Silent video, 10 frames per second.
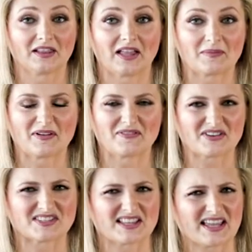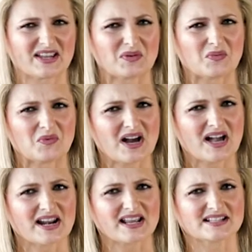a lot of my friends are like, what
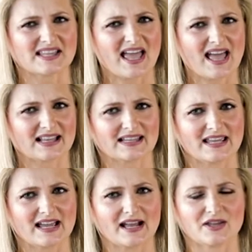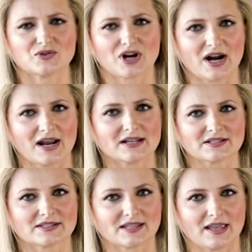exactly are you trying
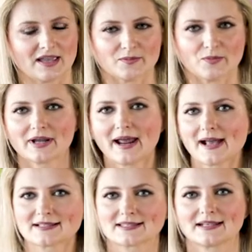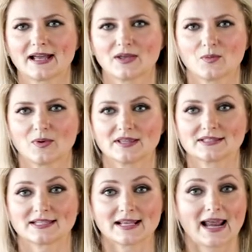to say? And what accent are you
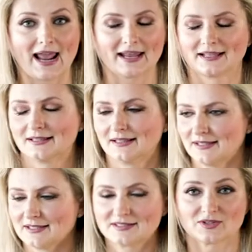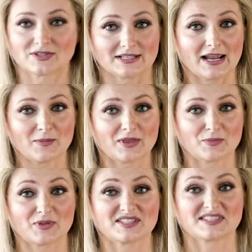with today? So today we're
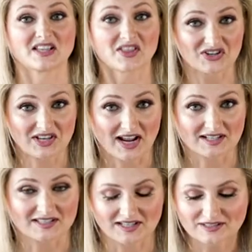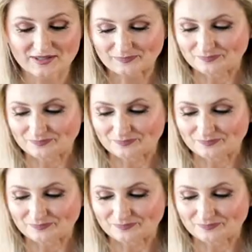with a Southern accent.